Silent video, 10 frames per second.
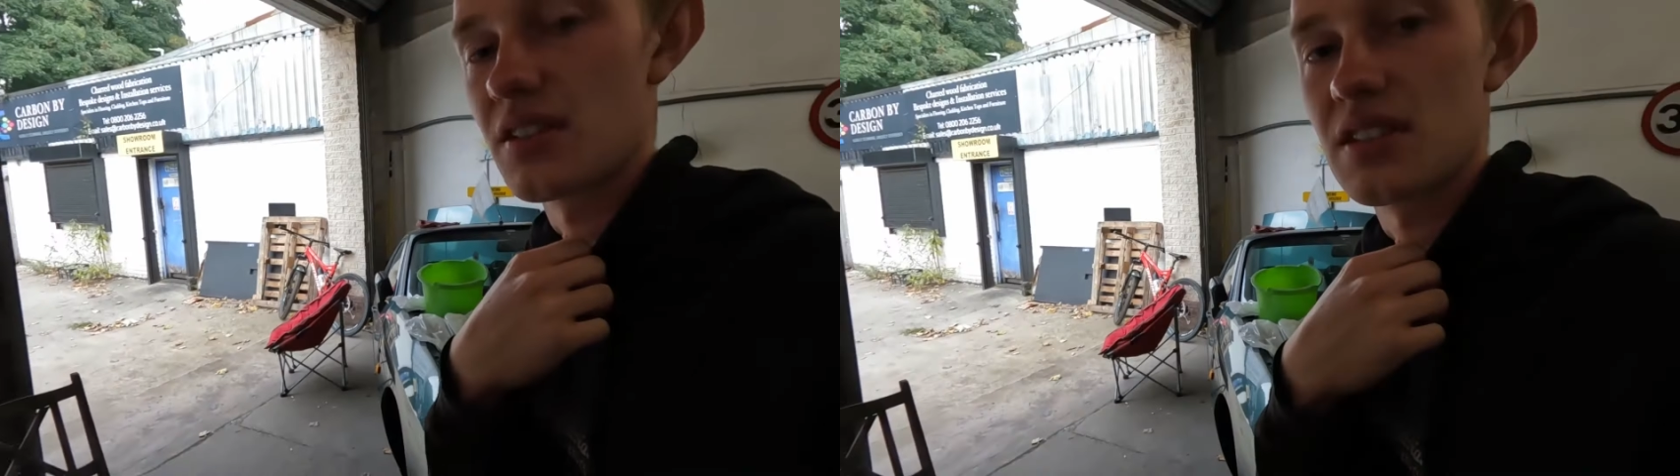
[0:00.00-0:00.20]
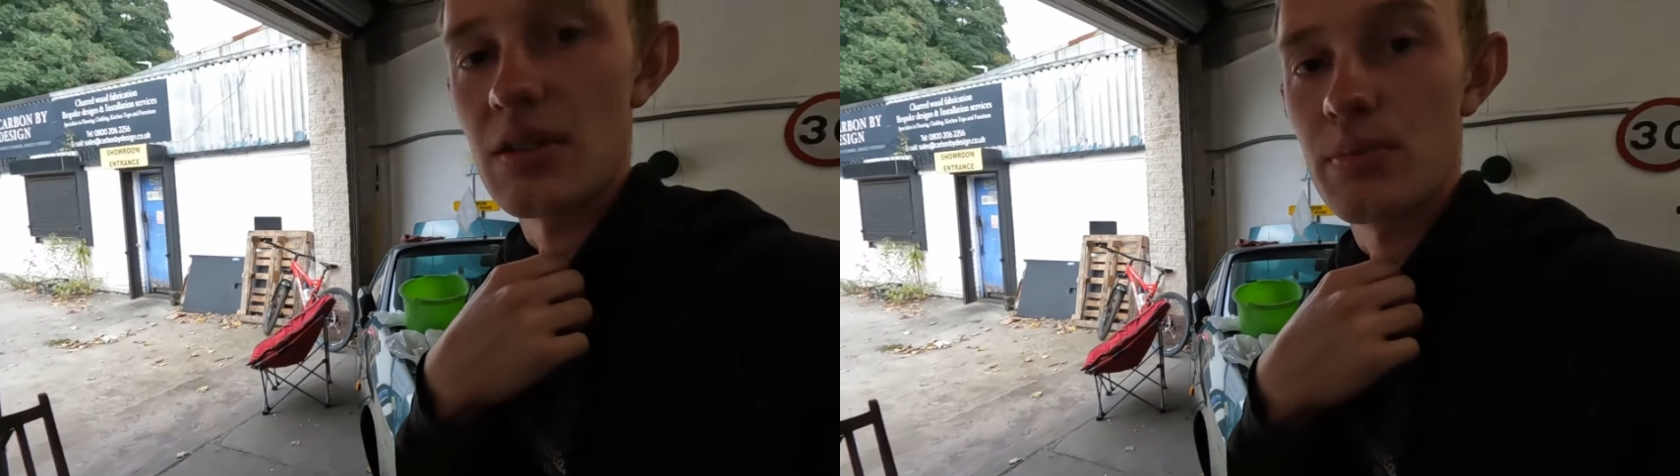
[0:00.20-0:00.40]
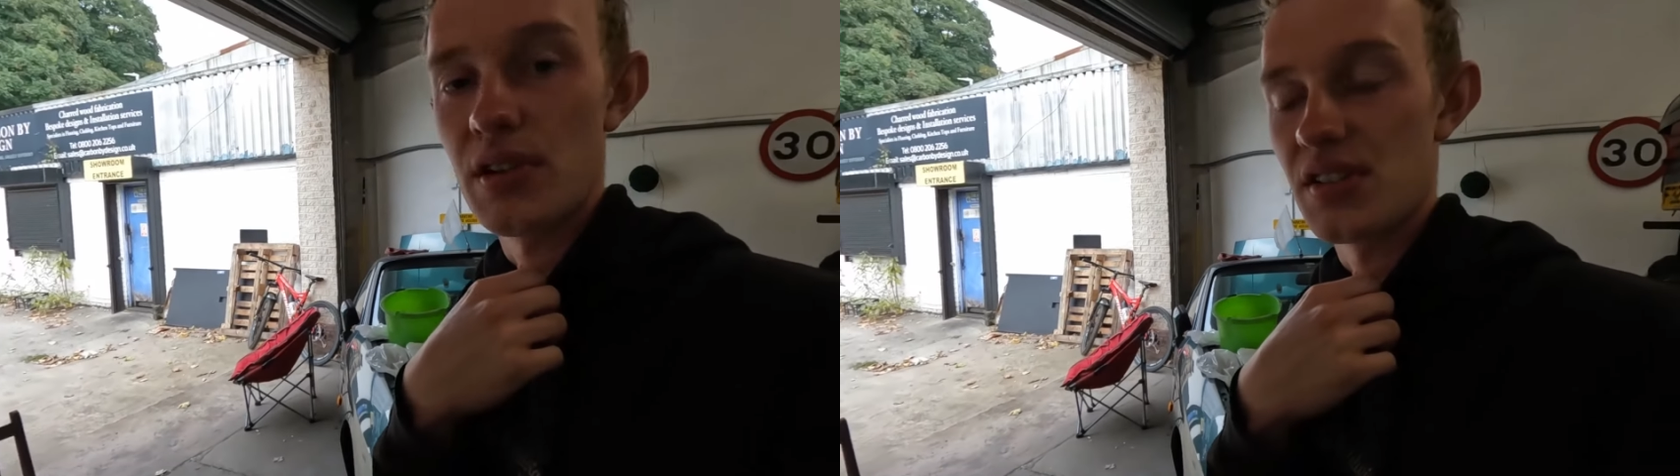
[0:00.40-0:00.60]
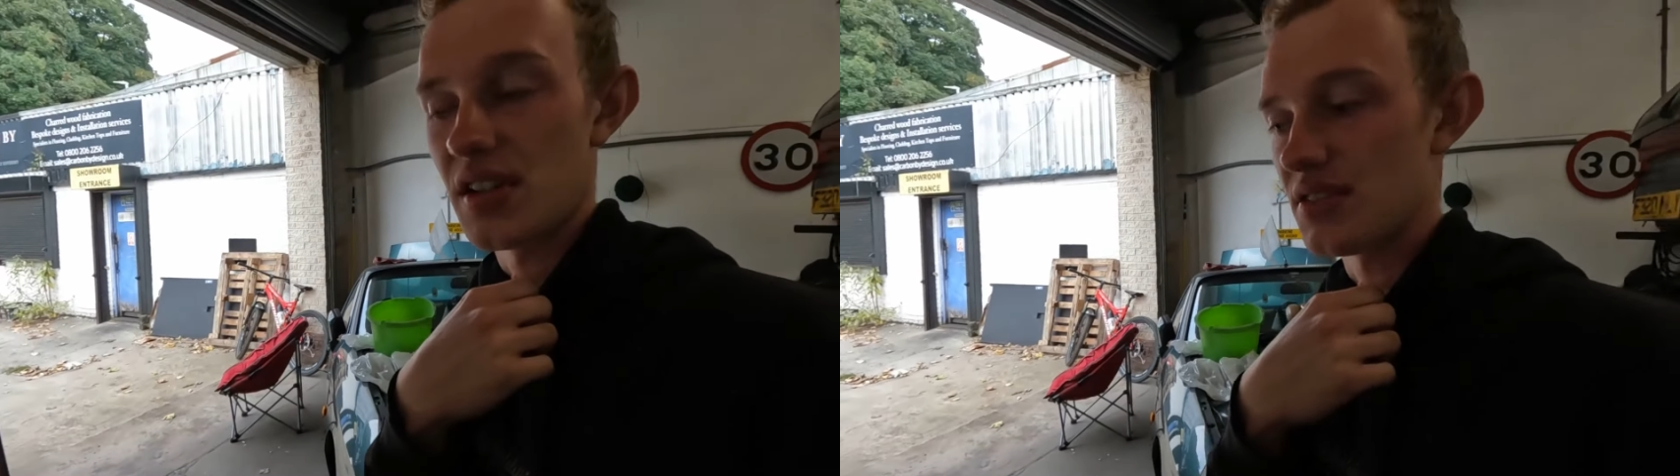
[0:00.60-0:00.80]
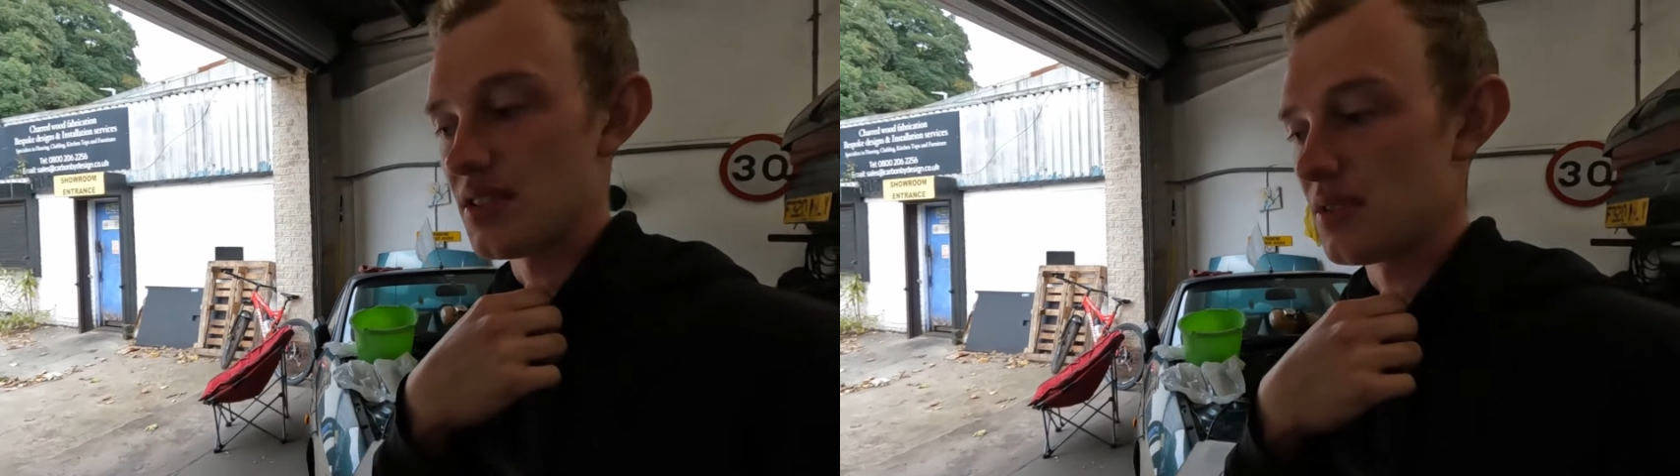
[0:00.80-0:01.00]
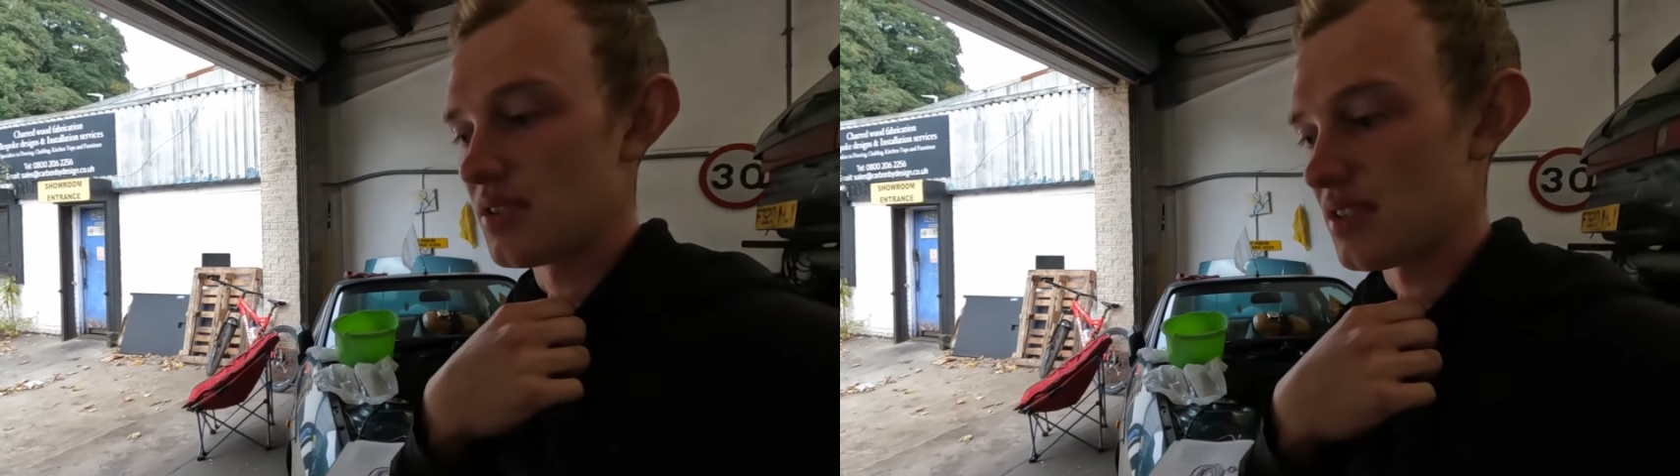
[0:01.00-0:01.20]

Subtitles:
going to take the pulleys off so Lucas